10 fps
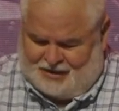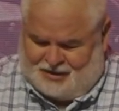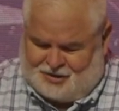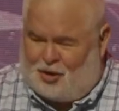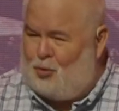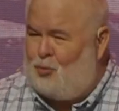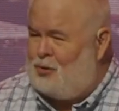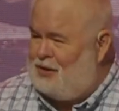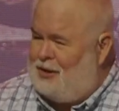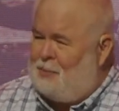So
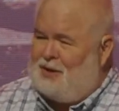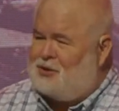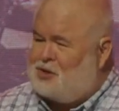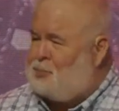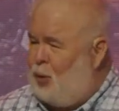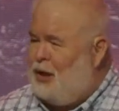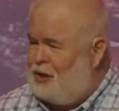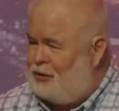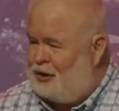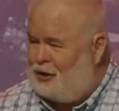we're a little bit of a
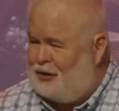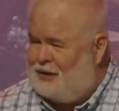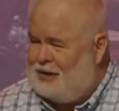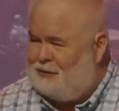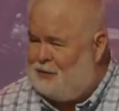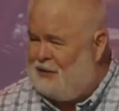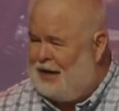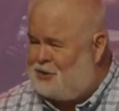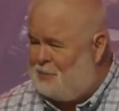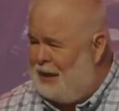spoiler alert. If you've
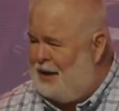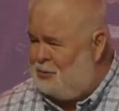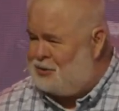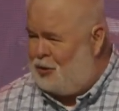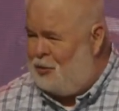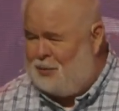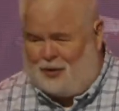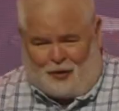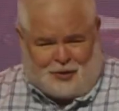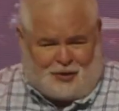got your Bibles open
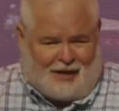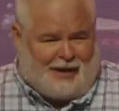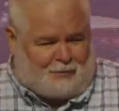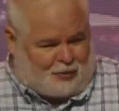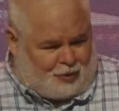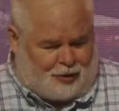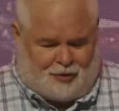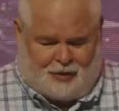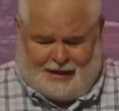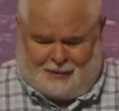on your app or on
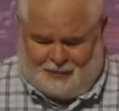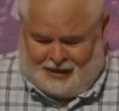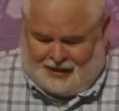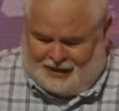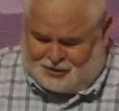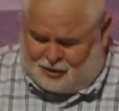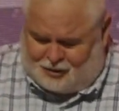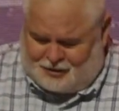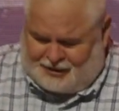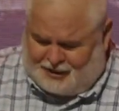your lap,
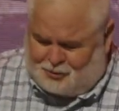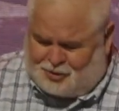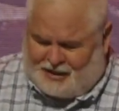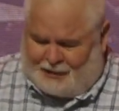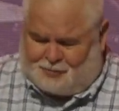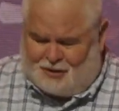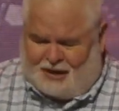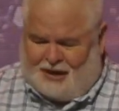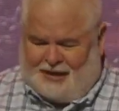turn to Hebrews chapter 9,